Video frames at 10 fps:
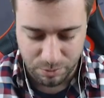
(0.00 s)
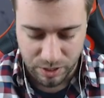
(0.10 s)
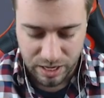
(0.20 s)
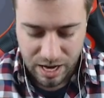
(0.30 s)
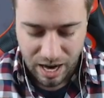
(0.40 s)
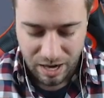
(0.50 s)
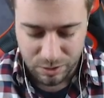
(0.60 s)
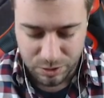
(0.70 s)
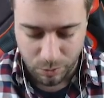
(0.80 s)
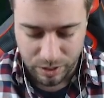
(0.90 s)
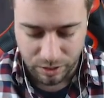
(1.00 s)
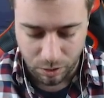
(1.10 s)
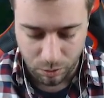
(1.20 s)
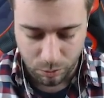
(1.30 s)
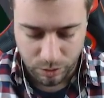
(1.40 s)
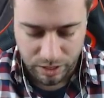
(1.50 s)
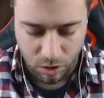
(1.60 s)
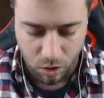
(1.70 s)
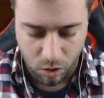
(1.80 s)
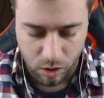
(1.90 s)
but I also want to go kind
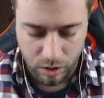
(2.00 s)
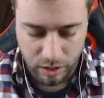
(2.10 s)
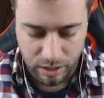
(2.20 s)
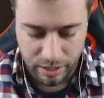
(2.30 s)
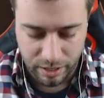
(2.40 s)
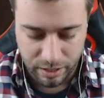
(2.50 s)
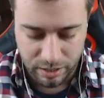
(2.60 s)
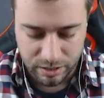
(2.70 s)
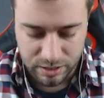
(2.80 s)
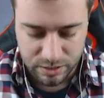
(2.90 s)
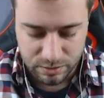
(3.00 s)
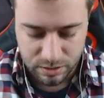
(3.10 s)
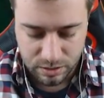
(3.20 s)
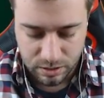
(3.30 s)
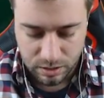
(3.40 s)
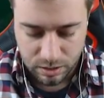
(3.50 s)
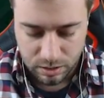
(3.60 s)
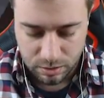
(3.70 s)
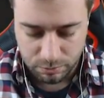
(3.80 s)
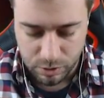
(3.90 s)
of hard uh, in this
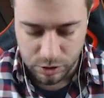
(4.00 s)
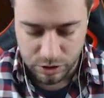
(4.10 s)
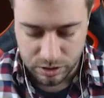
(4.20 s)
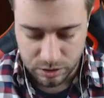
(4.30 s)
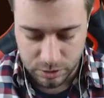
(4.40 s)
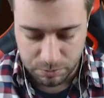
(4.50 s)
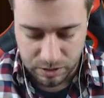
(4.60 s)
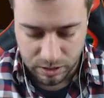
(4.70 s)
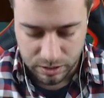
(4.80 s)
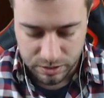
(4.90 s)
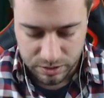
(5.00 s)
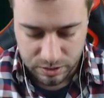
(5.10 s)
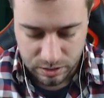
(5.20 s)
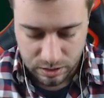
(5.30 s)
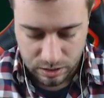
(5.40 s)
version just because